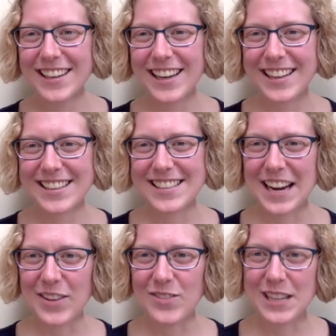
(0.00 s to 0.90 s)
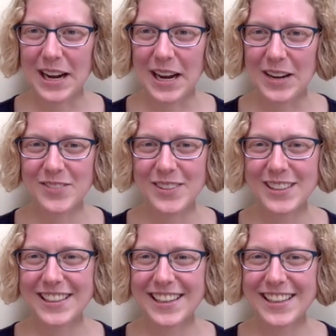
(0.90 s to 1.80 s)
at the same
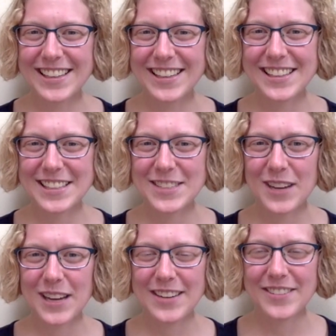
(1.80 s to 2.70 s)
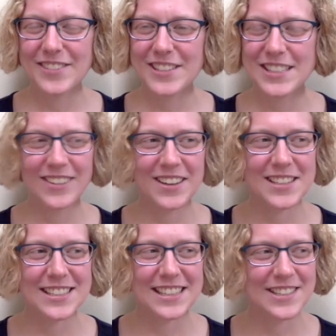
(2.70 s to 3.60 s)
time has been, first of all,
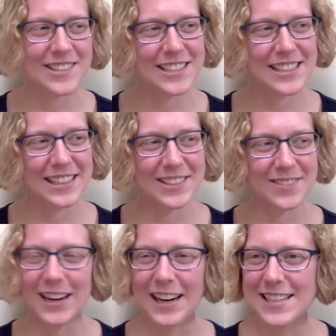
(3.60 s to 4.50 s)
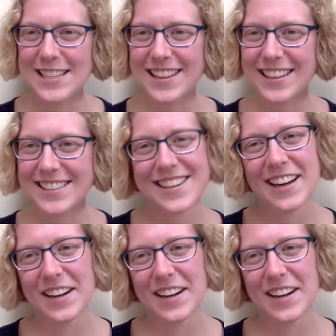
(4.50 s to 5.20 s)
just interesting to watch, and then